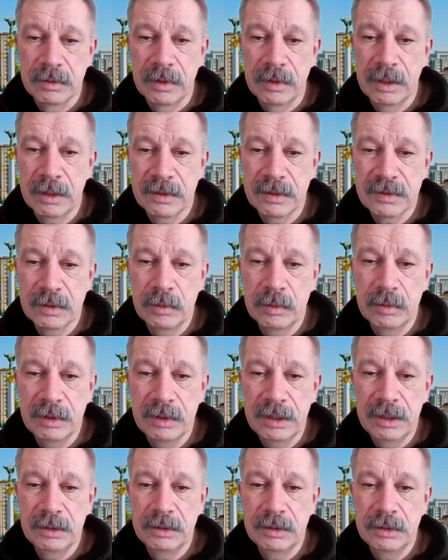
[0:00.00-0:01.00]
There is no
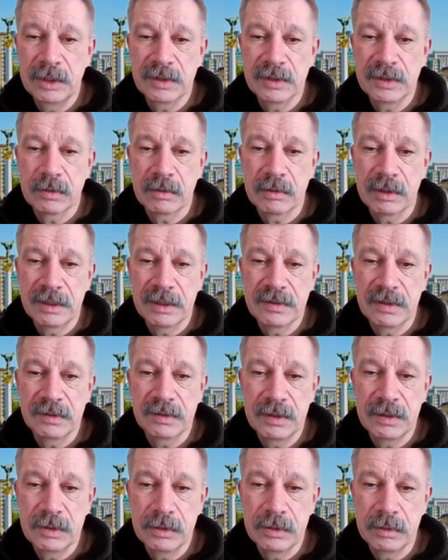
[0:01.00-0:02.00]
need just to raise this
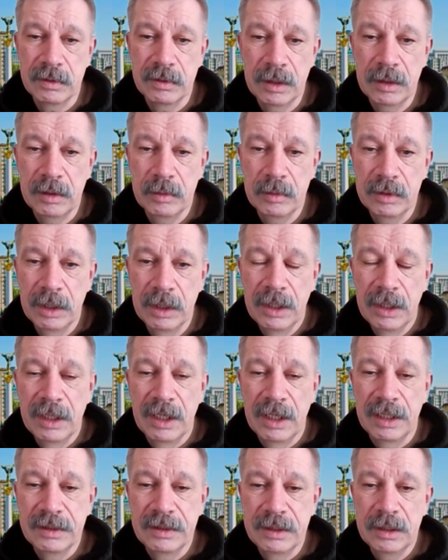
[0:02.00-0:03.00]
issue now
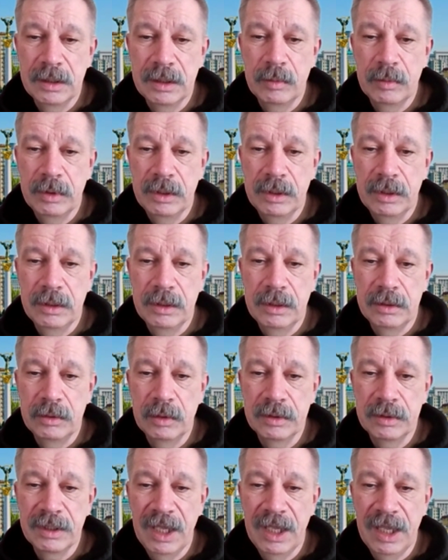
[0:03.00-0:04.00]
until we
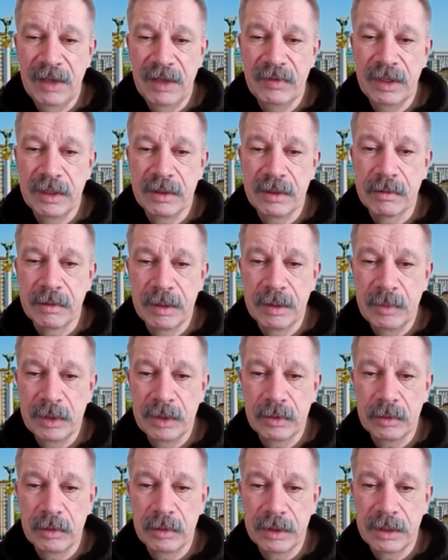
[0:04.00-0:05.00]
don't have
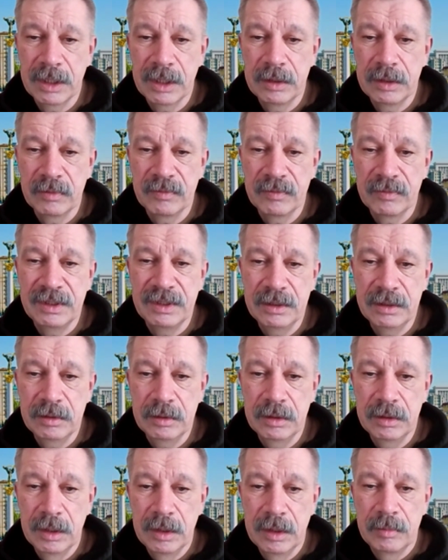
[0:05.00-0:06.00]
agreement or a kind of
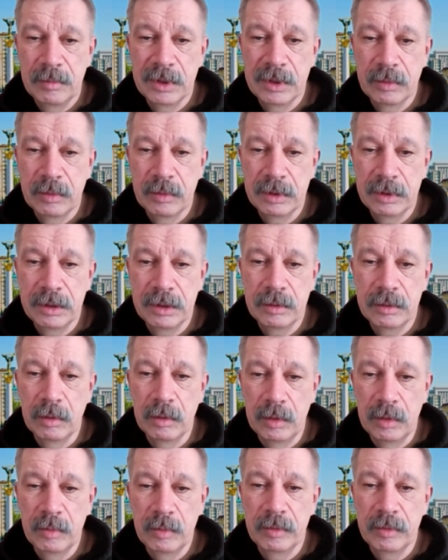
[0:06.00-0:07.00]
deal between
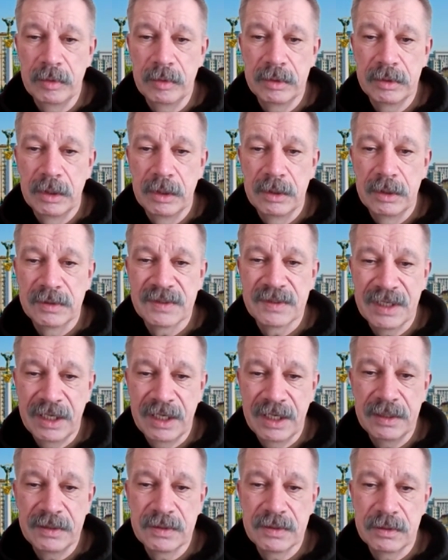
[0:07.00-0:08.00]
all
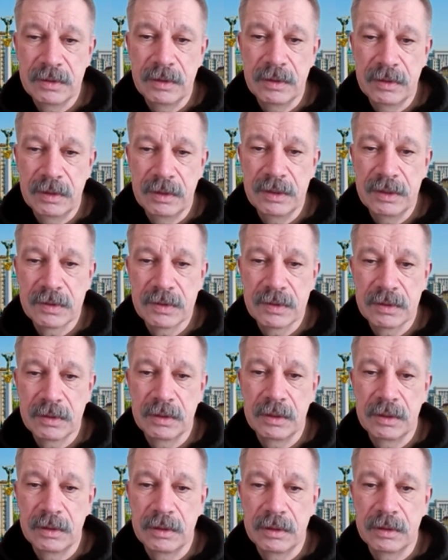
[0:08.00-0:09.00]
sides in this
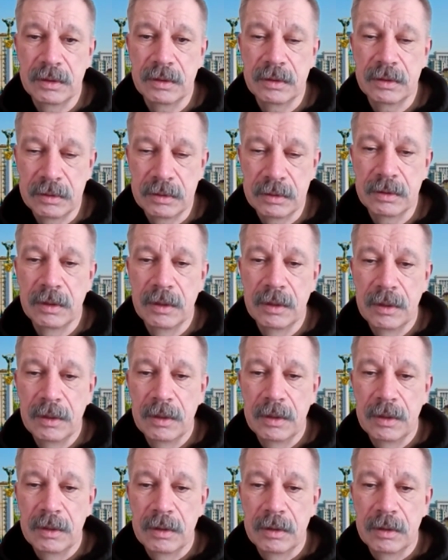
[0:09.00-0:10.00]

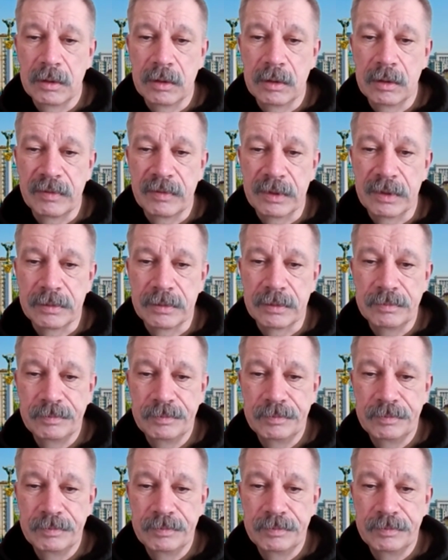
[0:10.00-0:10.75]
conflict.